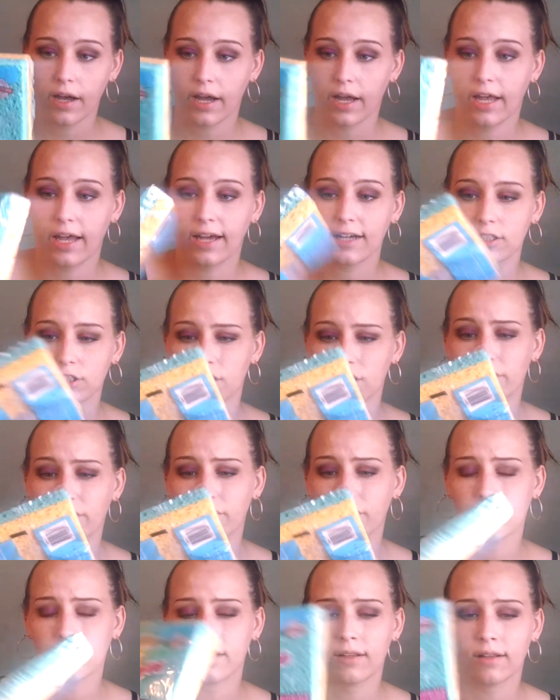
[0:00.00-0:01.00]
I actually
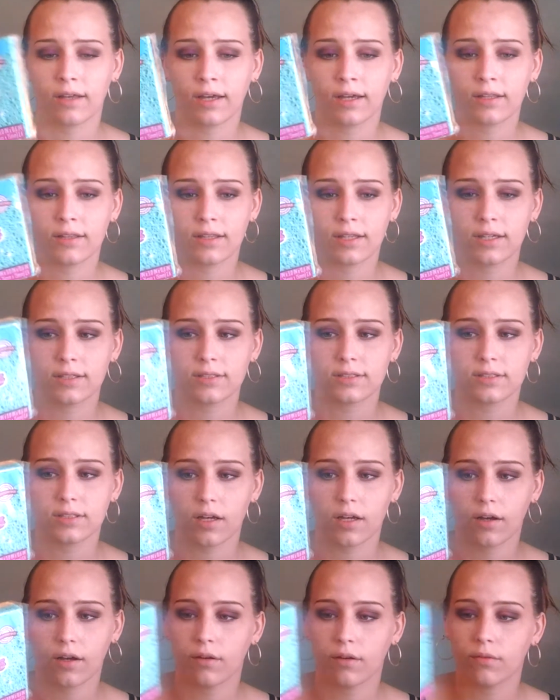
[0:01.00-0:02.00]
really like these. I